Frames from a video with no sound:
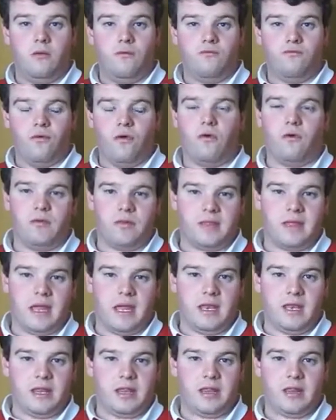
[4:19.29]
Rose
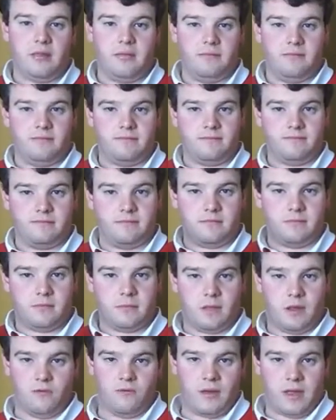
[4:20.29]
gets
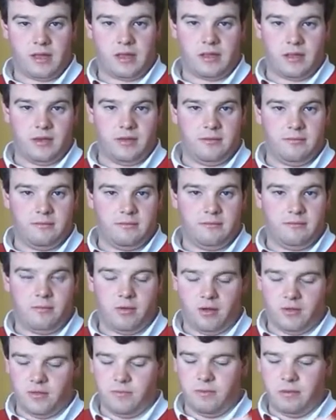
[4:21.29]
arrested
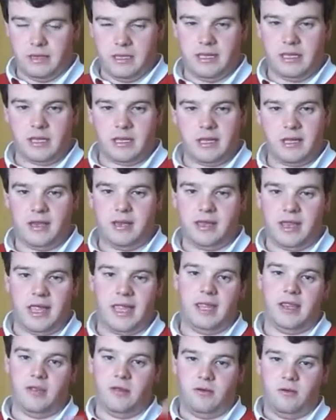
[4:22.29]
by the police and
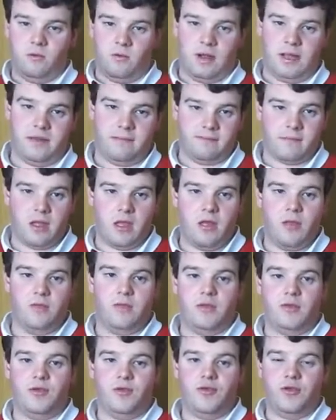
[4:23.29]
taken away.
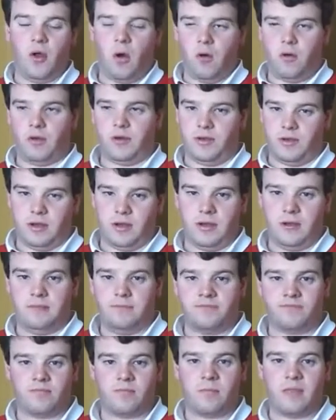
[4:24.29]
The Doctor
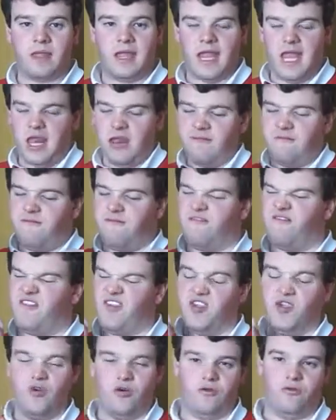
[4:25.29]
is
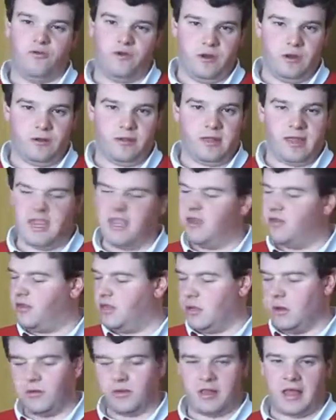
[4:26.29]
furious. He is
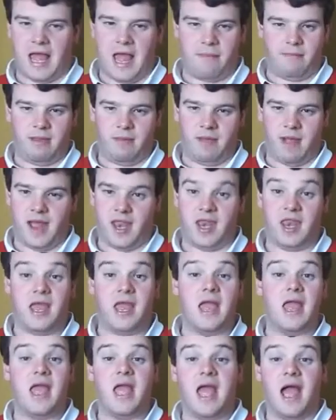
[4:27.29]
not a happy man,
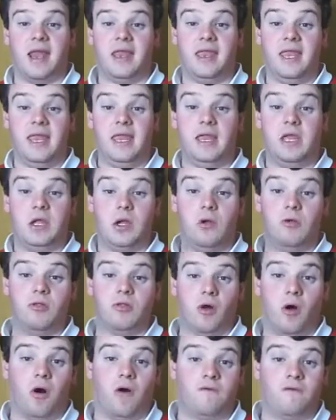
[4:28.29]
and he goes
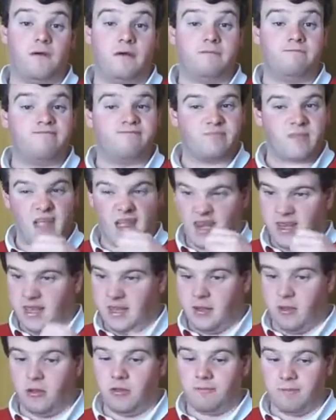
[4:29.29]
off and he
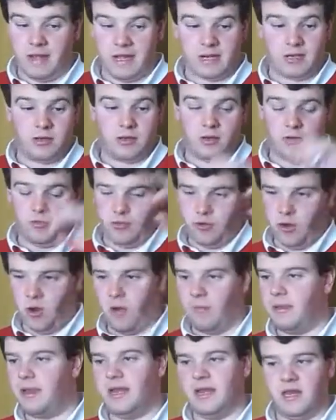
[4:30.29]
goes back to
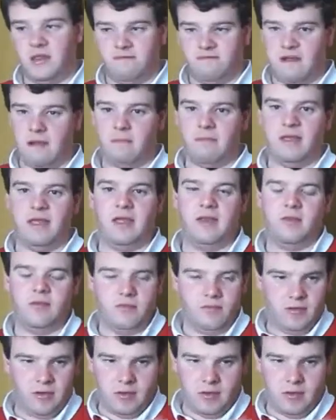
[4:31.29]
Tommy and his family in